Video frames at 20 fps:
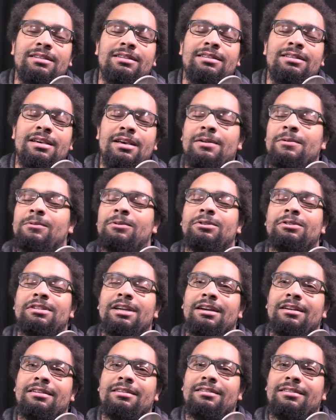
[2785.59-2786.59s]
Katana World
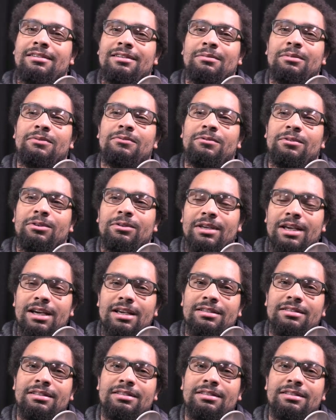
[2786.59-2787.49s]
deck coming for you guys.